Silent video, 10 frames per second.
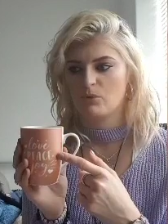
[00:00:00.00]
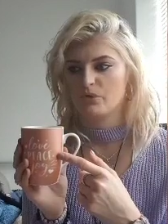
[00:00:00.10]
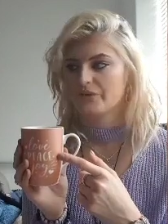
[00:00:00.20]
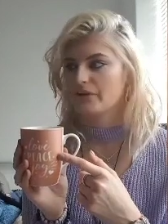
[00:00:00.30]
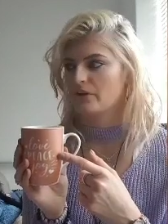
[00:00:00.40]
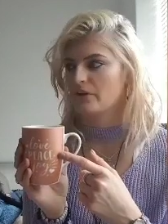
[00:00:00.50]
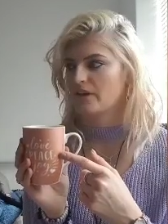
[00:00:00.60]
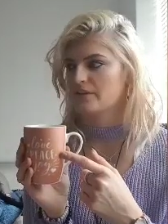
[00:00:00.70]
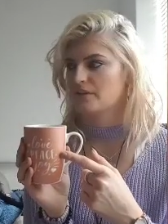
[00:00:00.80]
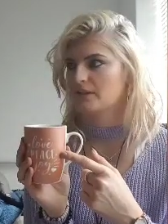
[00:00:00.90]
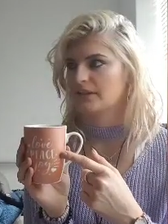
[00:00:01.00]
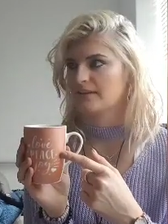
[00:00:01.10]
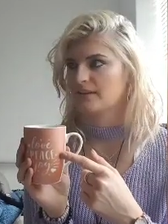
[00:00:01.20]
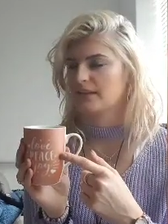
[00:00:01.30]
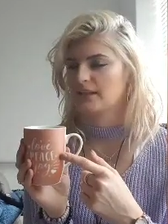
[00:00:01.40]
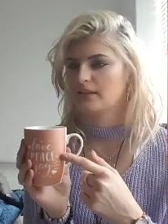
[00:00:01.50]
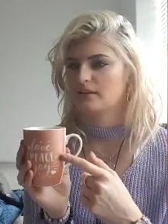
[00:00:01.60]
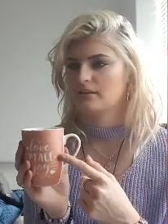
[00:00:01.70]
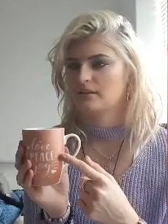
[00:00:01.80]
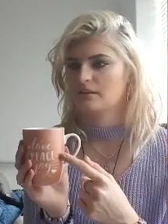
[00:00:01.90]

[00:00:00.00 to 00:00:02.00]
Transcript: What are they doing down there?